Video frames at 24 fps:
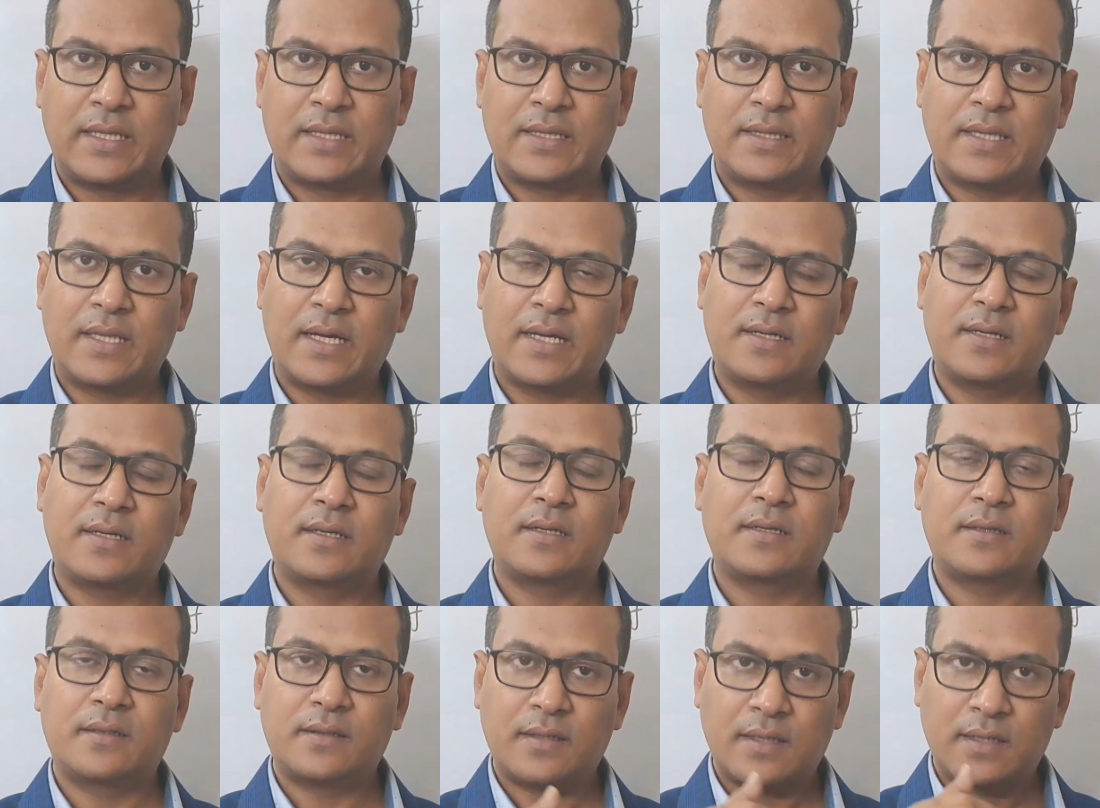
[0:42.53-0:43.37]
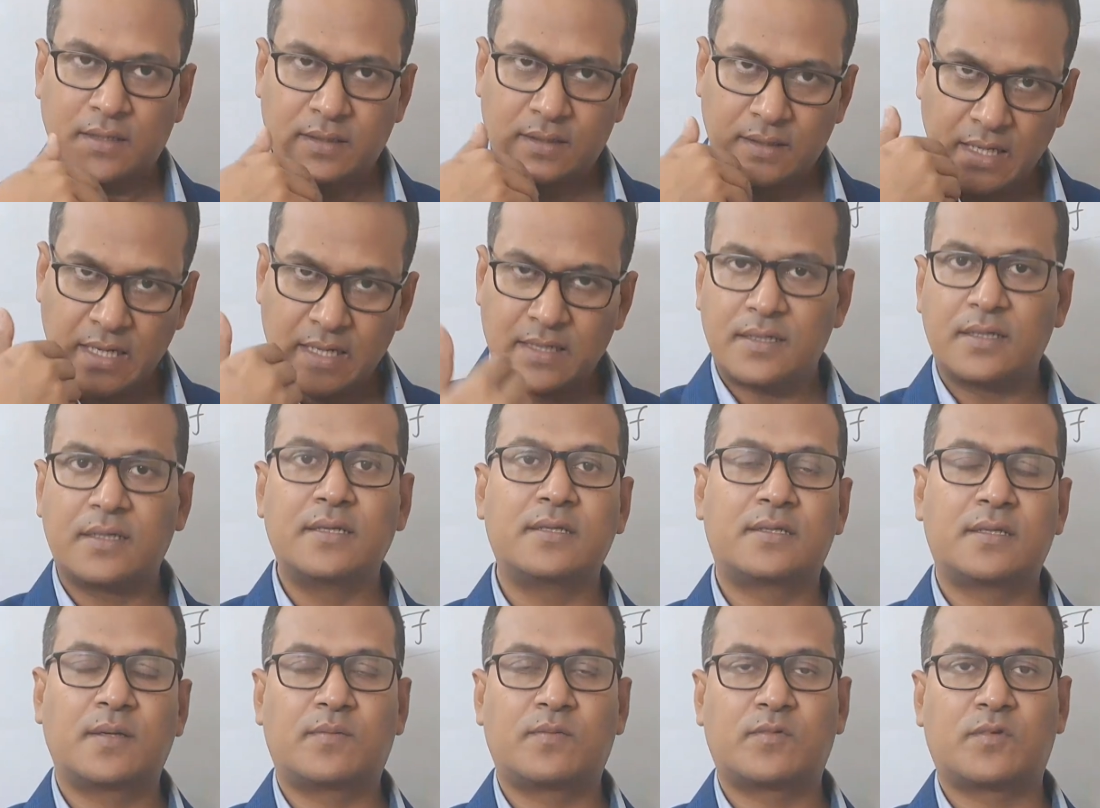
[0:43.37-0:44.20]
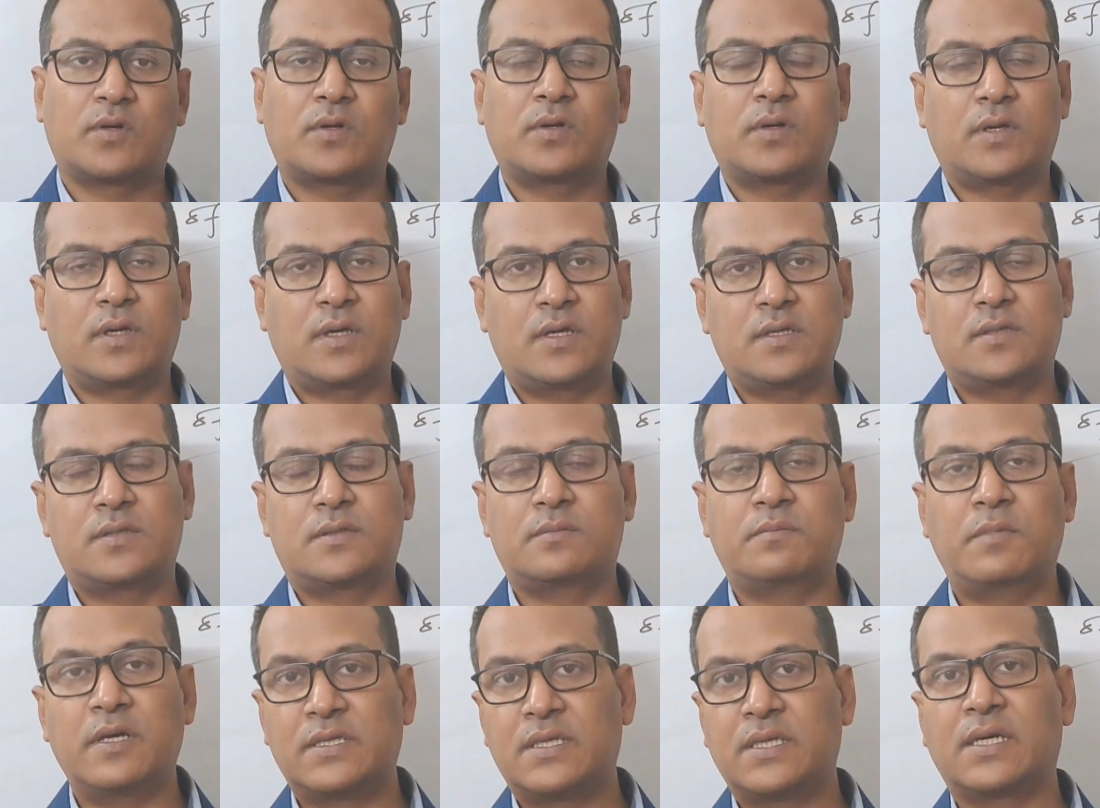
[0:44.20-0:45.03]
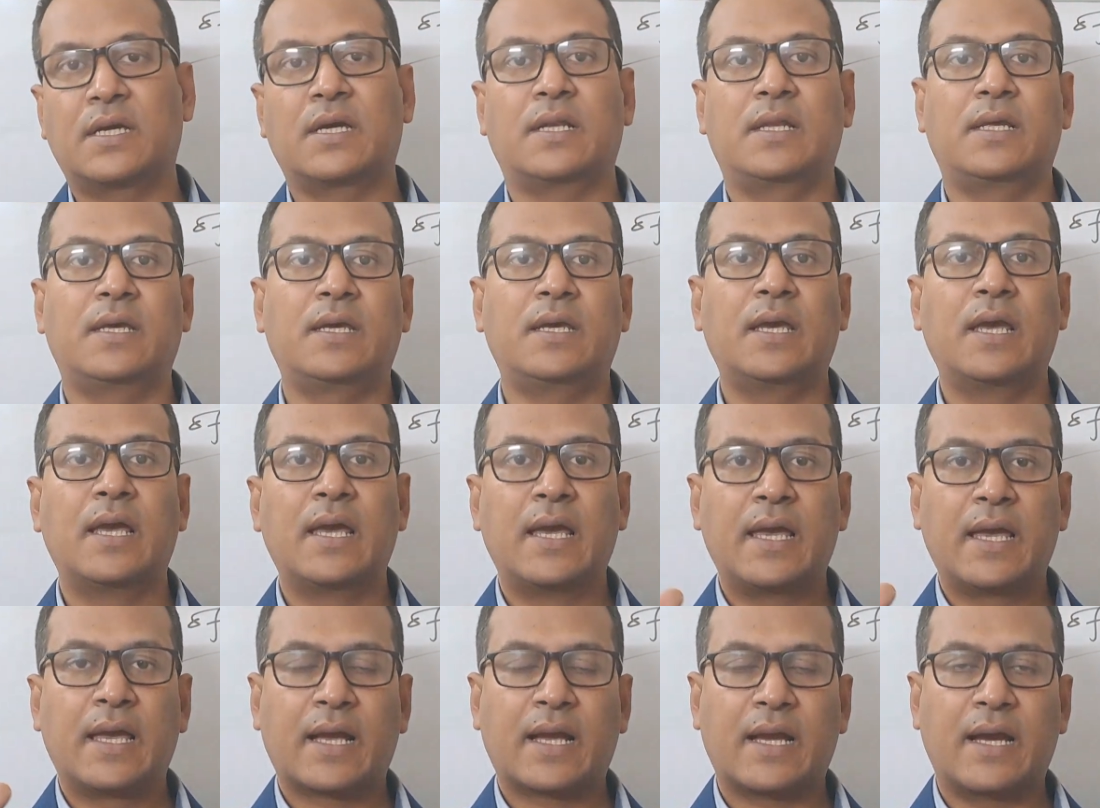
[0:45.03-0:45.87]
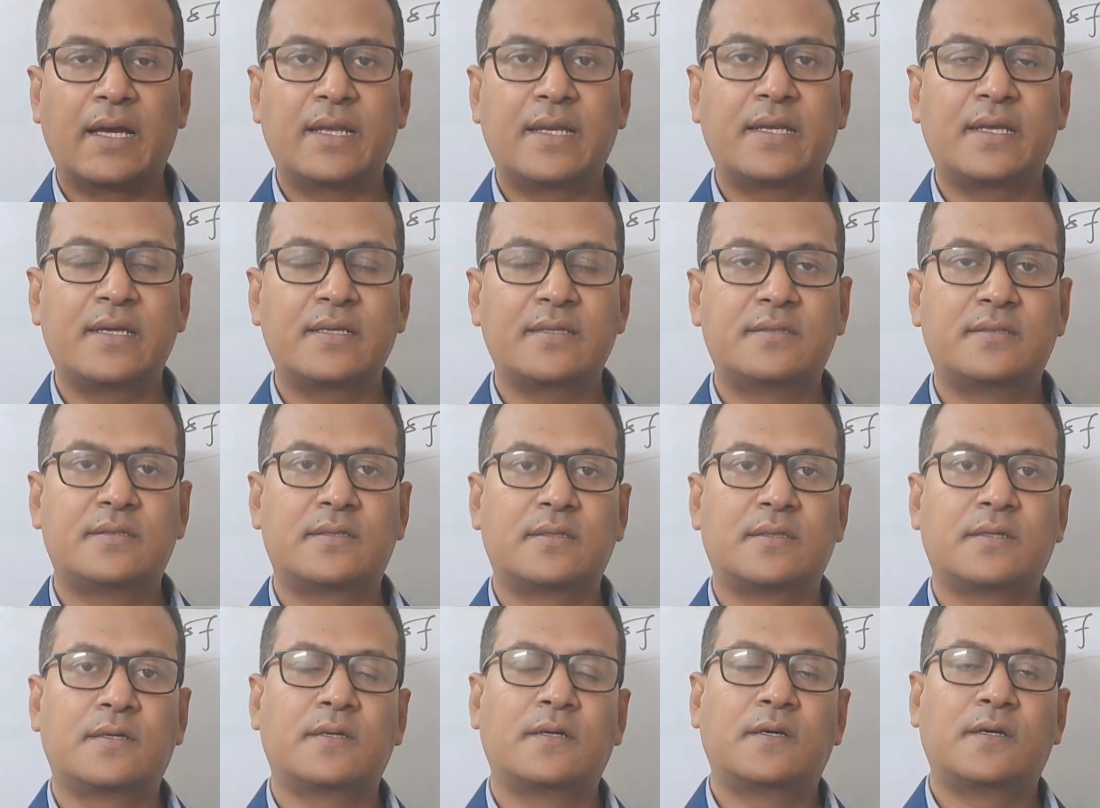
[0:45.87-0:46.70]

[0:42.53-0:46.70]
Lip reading: Then that receptor is basically kinase,